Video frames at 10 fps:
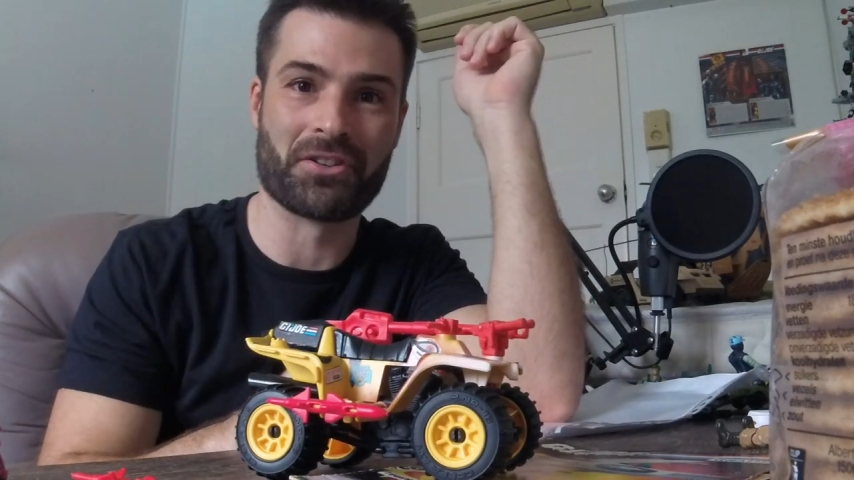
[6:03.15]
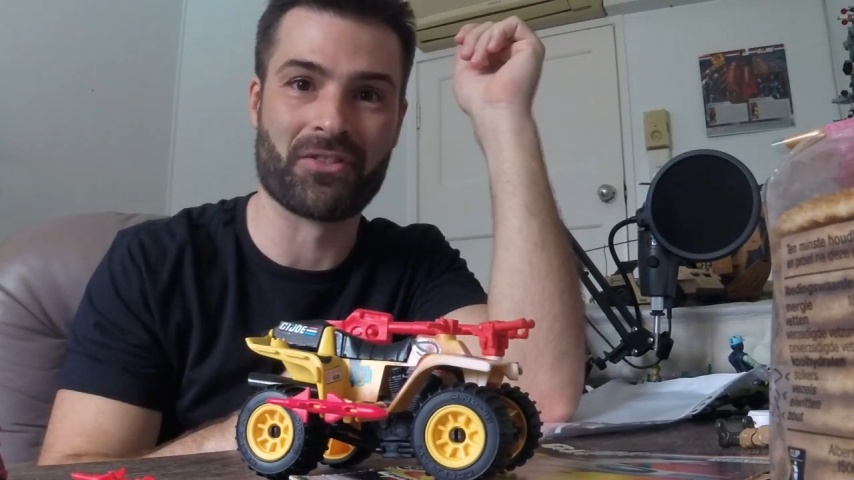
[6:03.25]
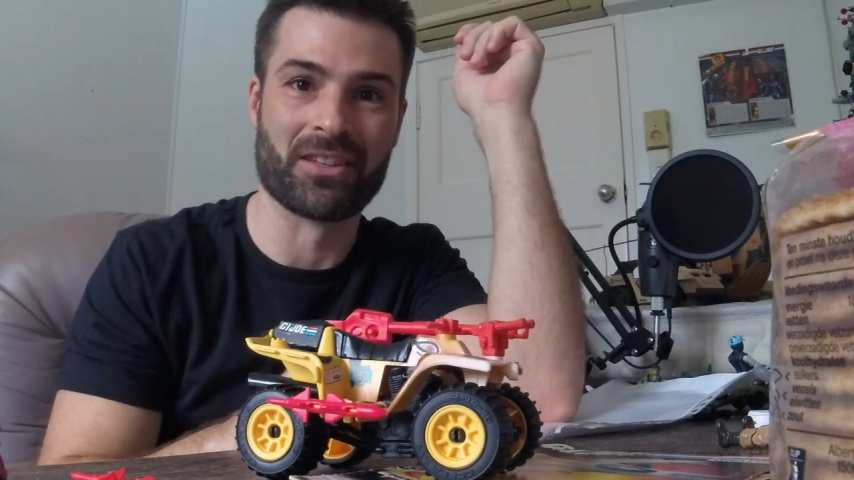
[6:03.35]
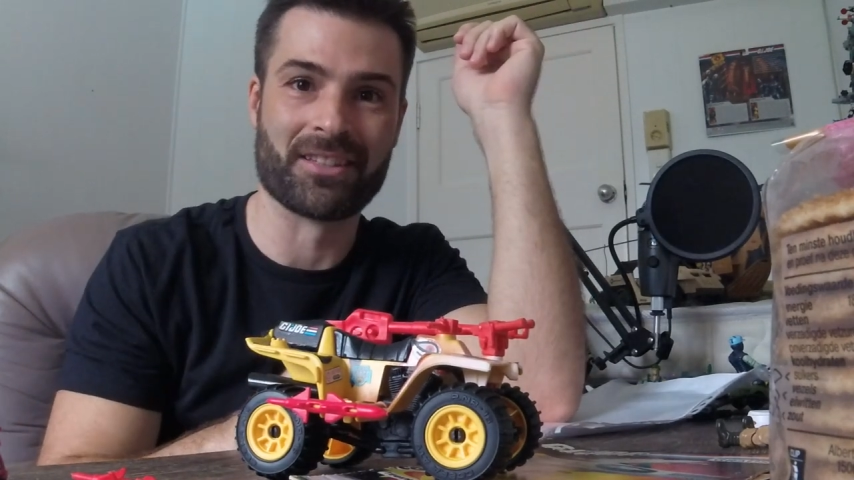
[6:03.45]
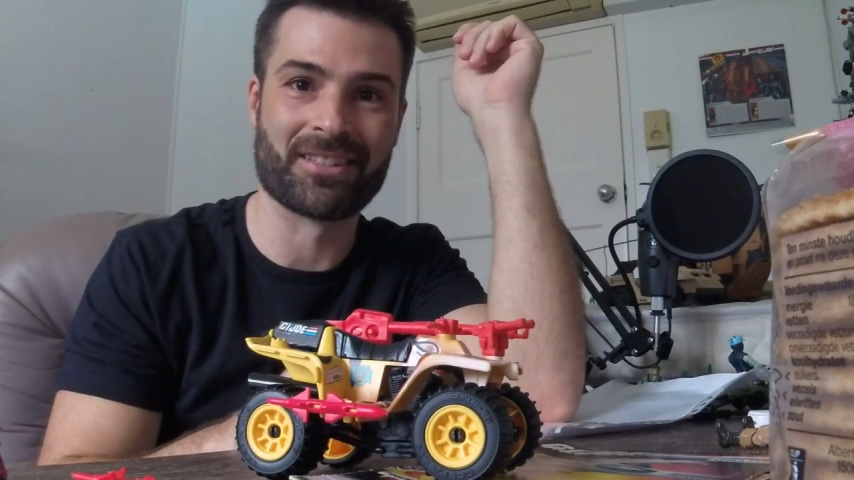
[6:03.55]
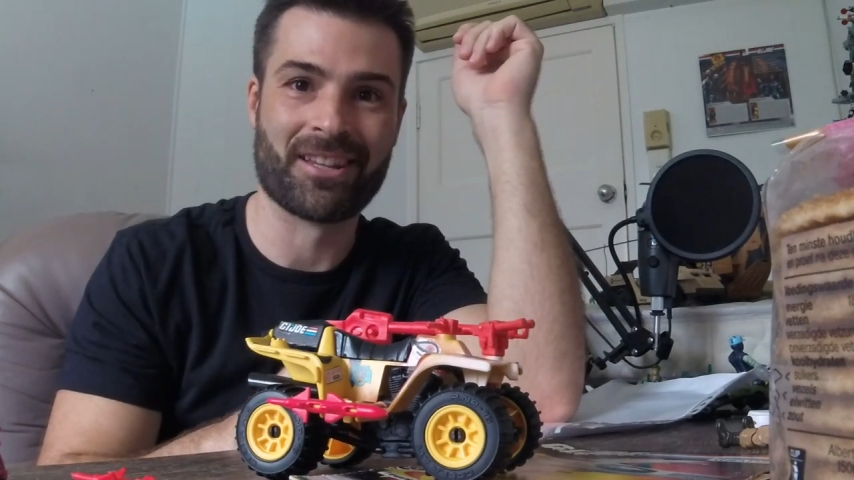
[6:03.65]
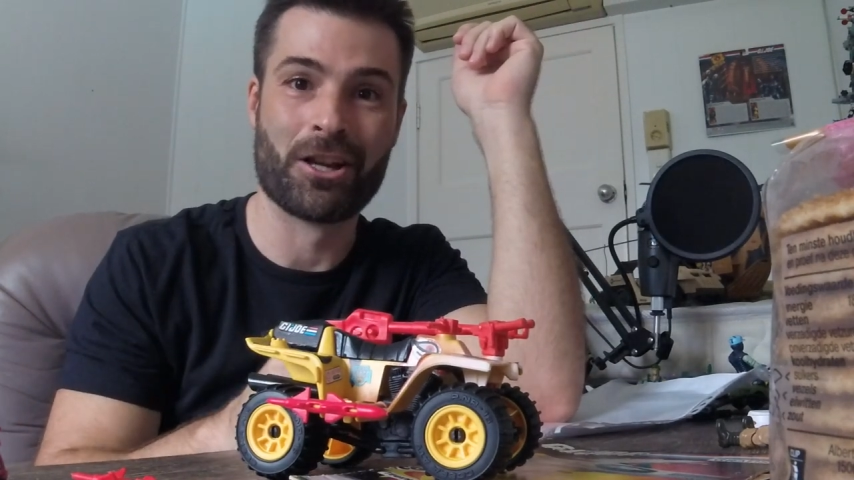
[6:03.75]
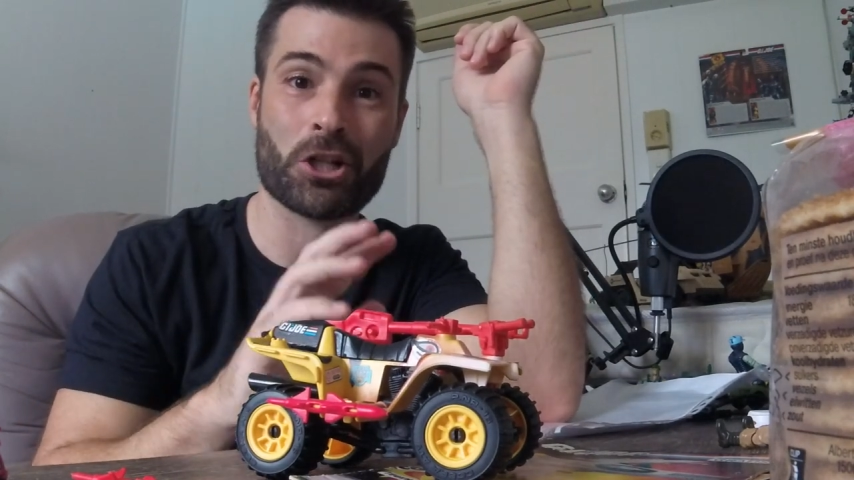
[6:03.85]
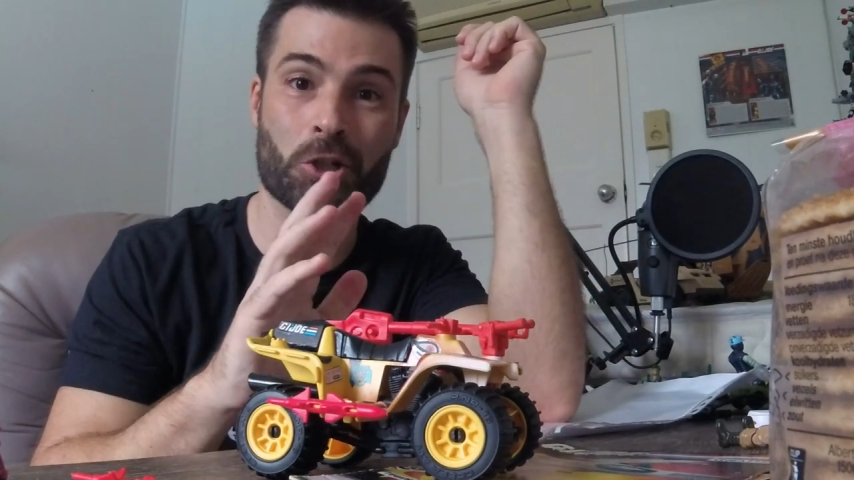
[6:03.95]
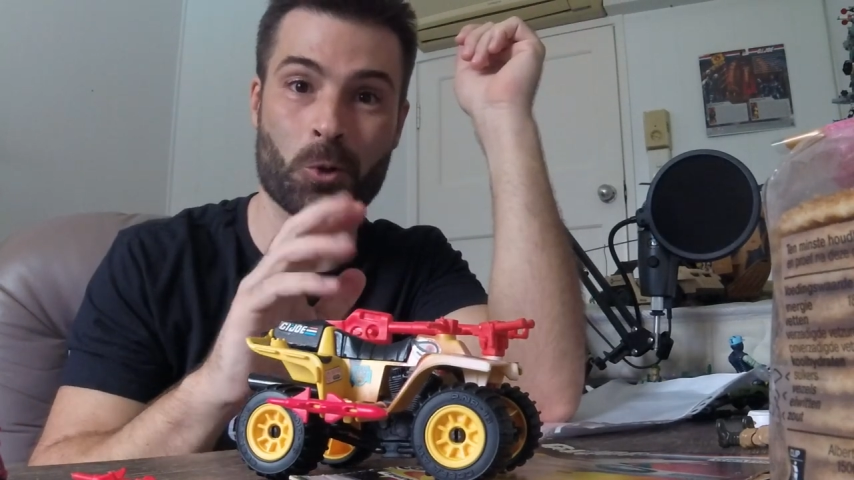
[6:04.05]
of this
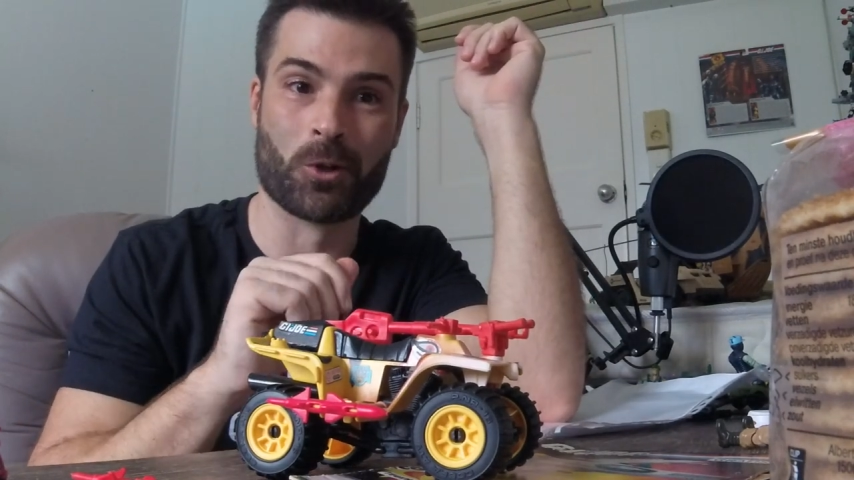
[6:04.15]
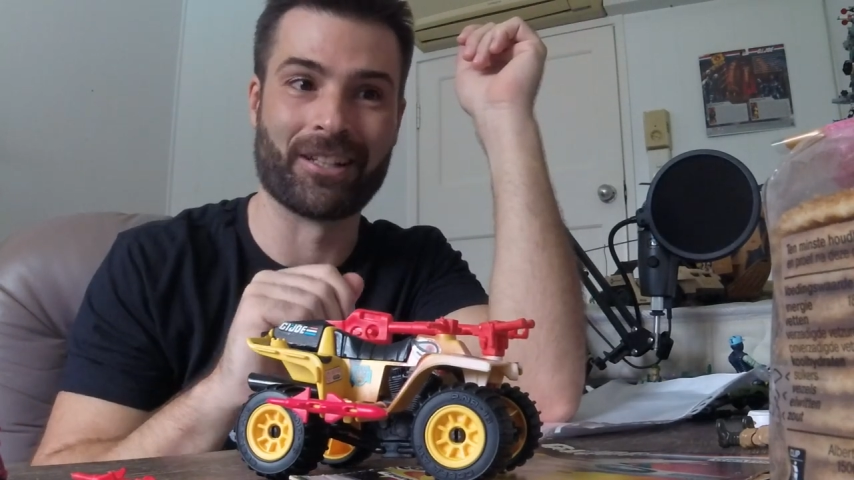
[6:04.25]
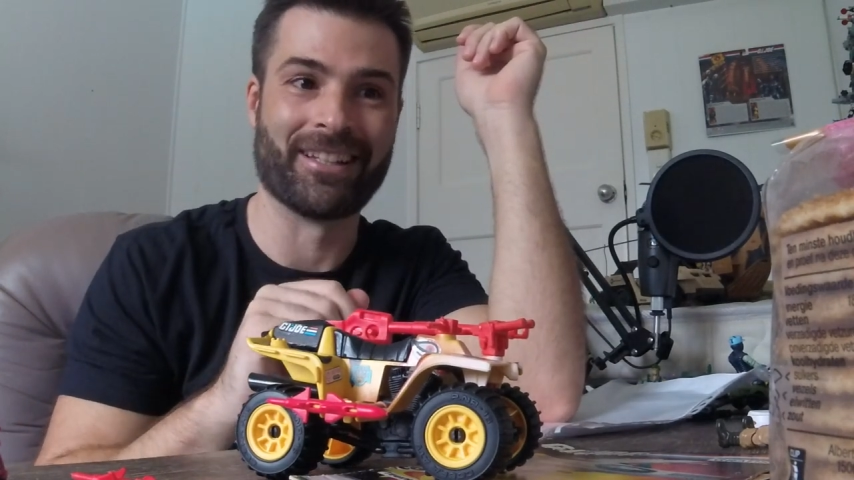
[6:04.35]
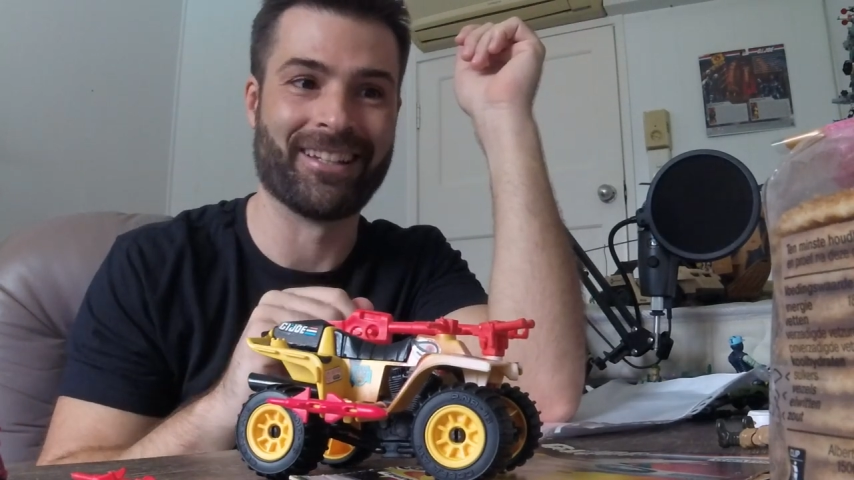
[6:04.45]
shortly.